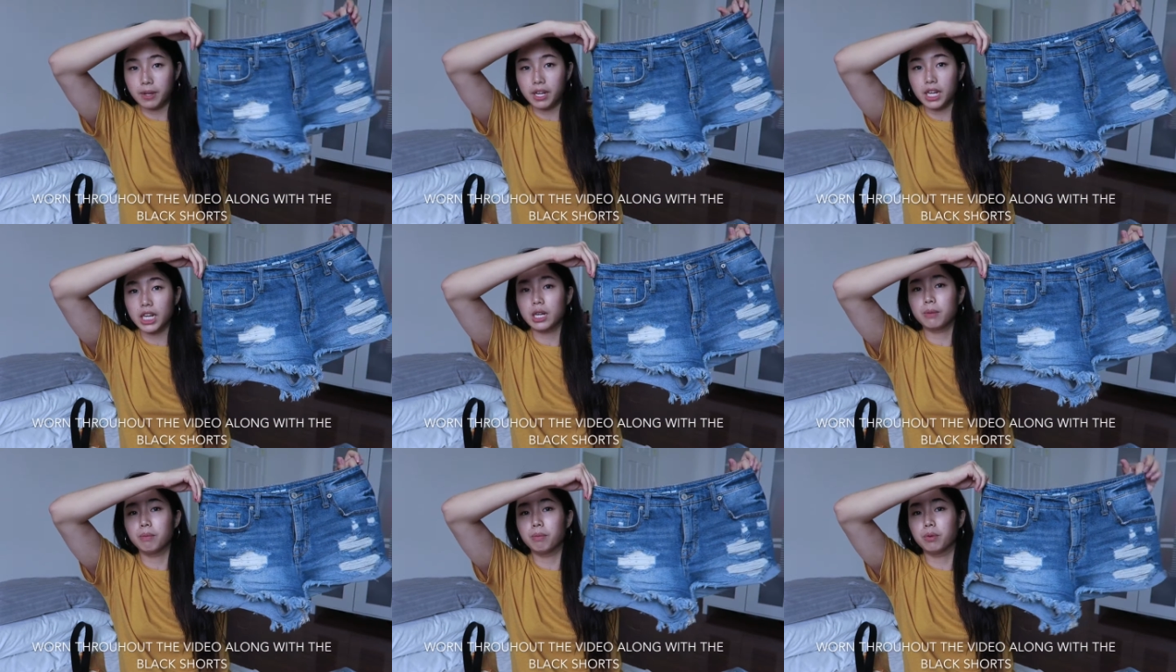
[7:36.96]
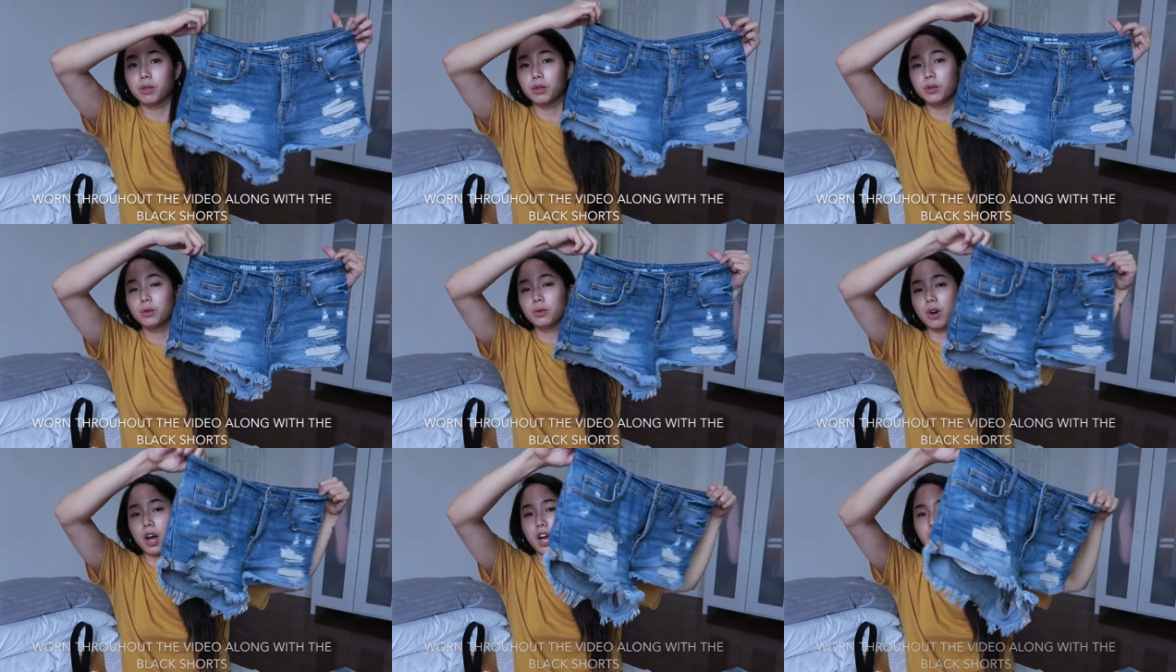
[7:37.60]
medium
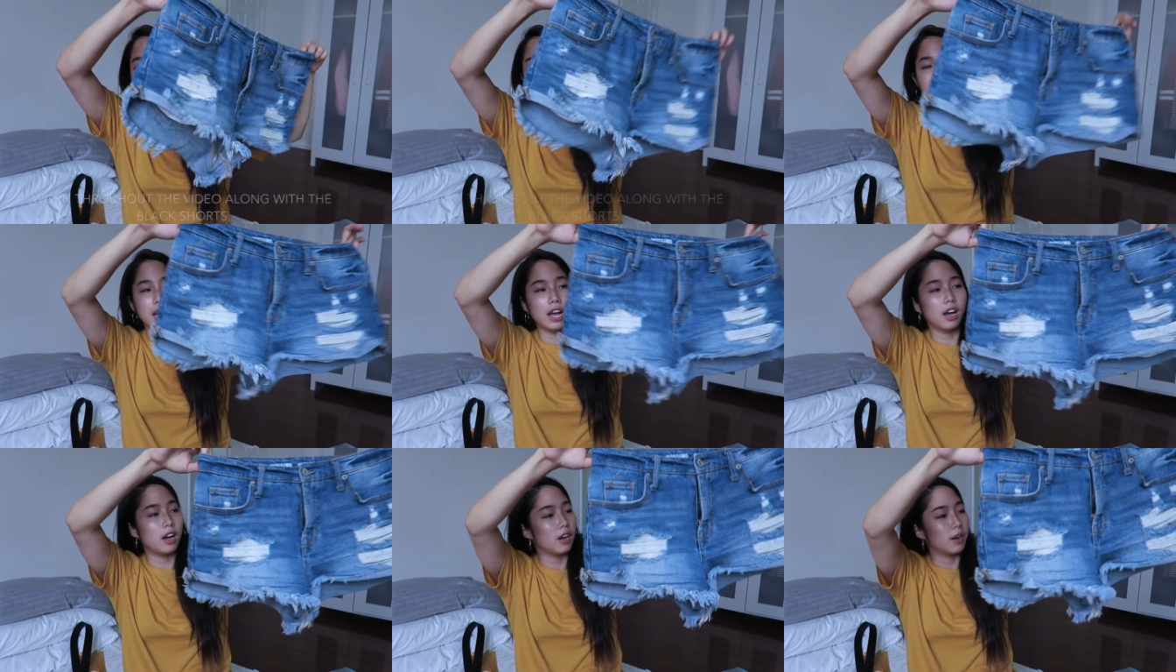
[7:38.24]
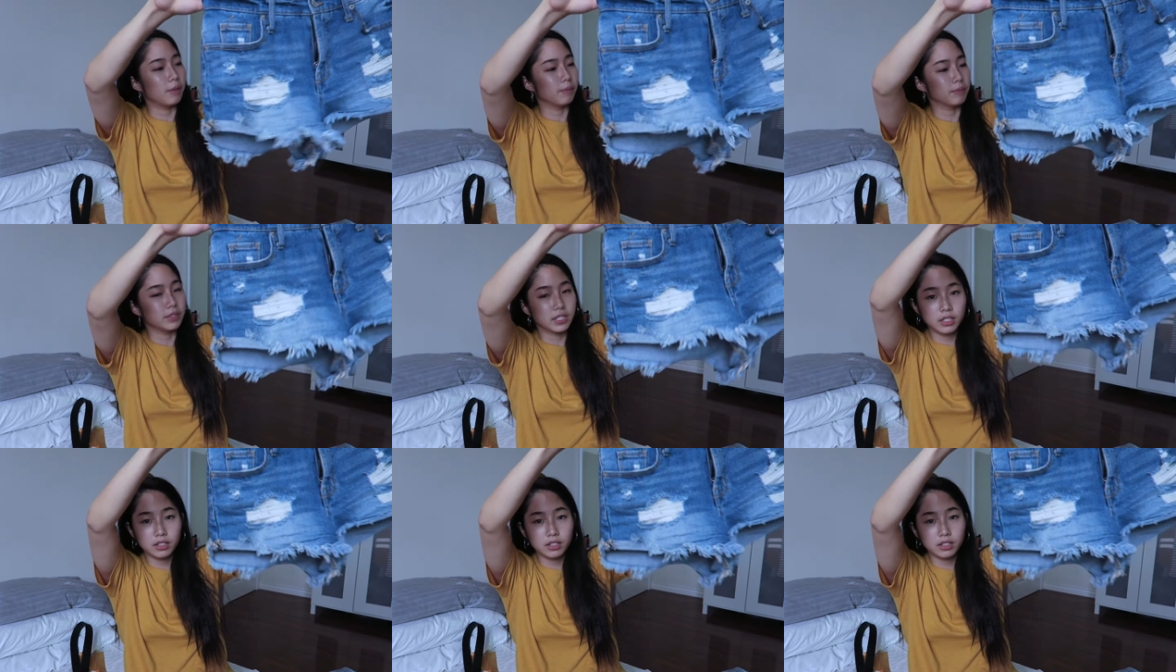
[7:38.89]
blue wash. Um,